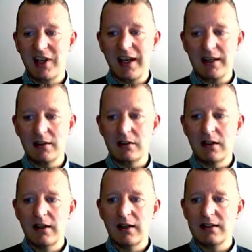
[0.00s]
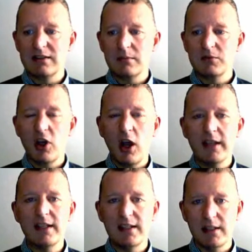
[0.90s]
scale and some
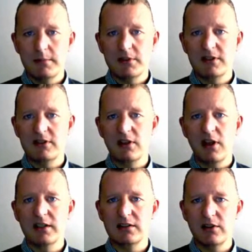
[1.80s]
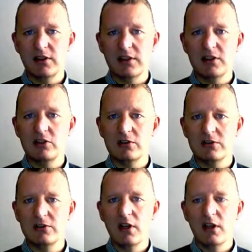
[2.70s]
tiny glimpse into the kinds of
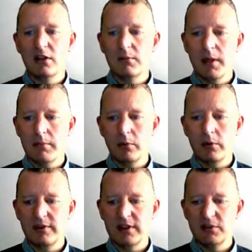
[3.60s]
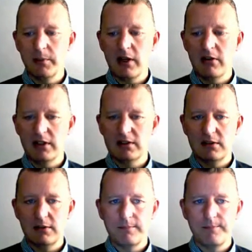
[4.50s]
conditions that people would have experienced.
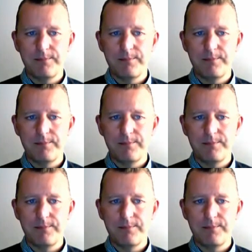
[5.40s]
